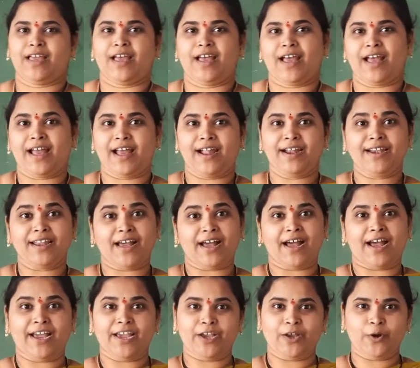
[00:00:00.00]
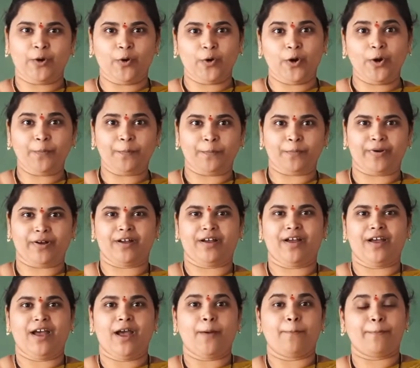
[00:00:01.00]
and I
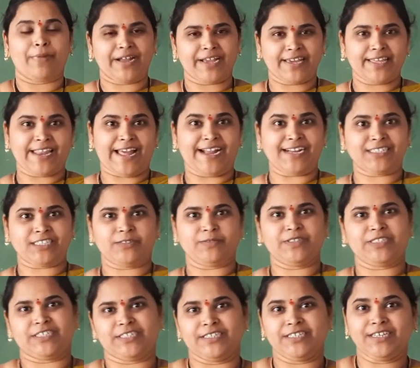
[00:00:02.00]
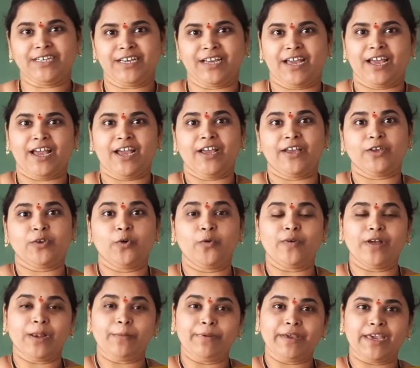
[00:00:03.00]
hope by an activity you
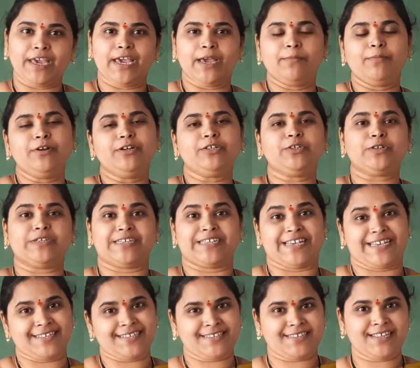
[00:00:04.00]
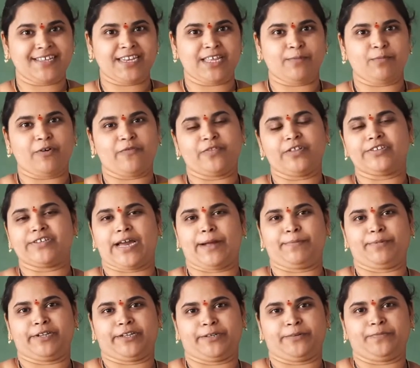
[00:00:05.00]
will be able to guess the name of the
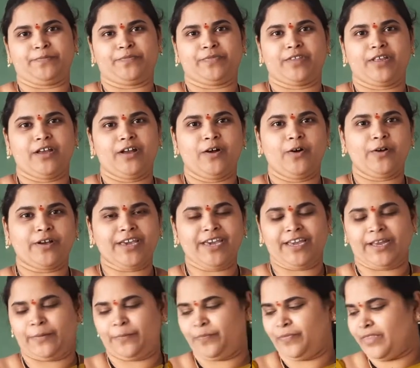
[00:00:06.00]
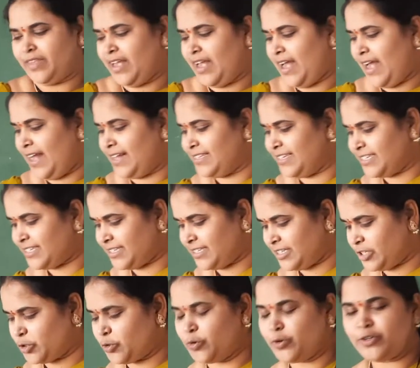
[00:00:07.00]
chapter. Okay, I'll
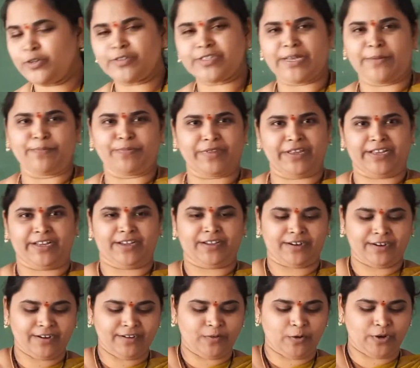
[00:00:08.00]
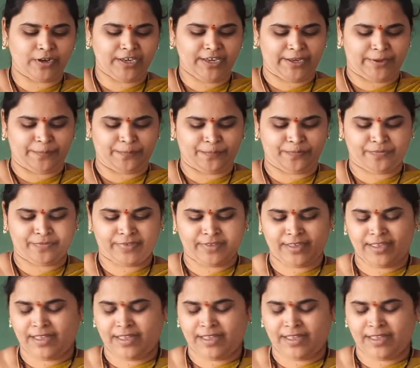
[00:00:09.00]
just show you something, right? Okay,